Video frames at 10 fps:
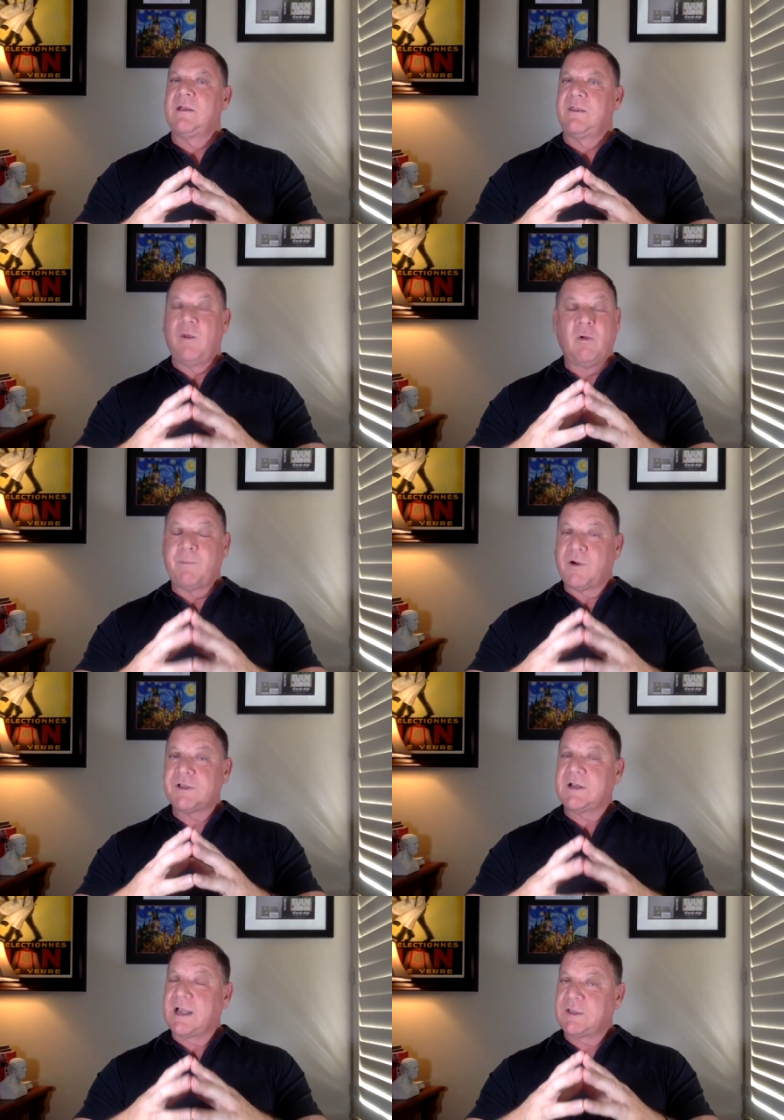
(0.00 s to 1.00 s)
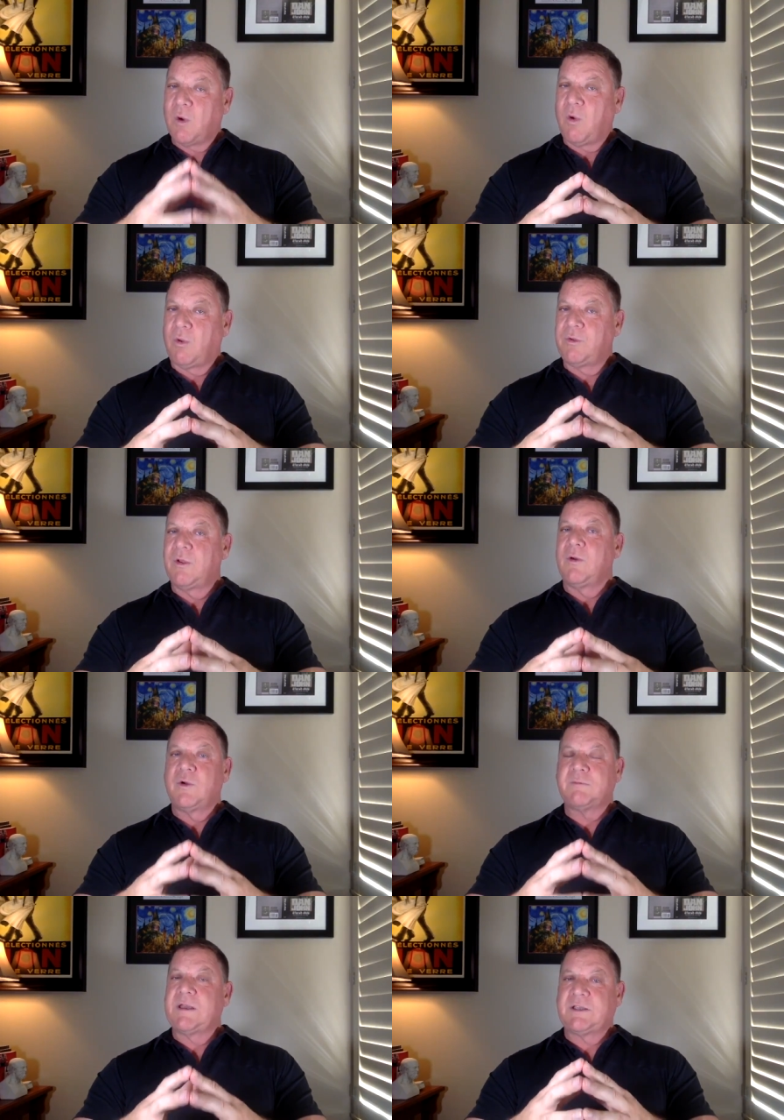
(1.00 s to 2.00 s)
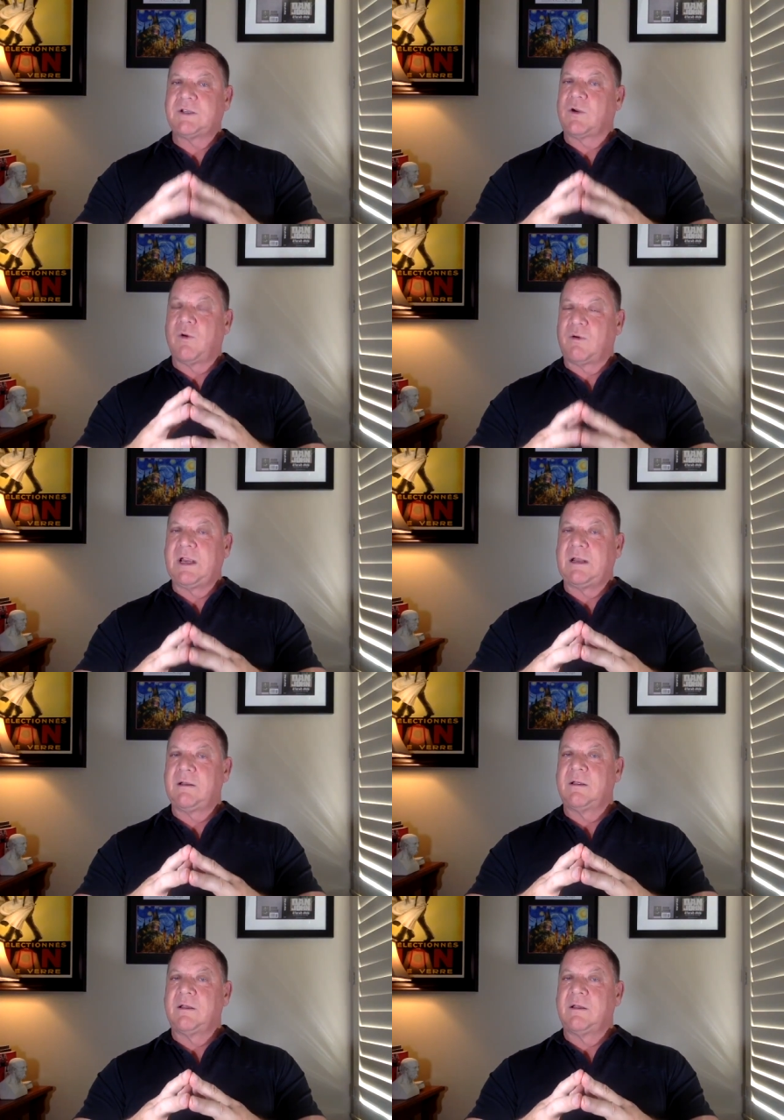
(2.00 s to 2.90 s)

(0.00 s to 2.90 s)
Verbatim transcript: the only person I told was my sister Corrine.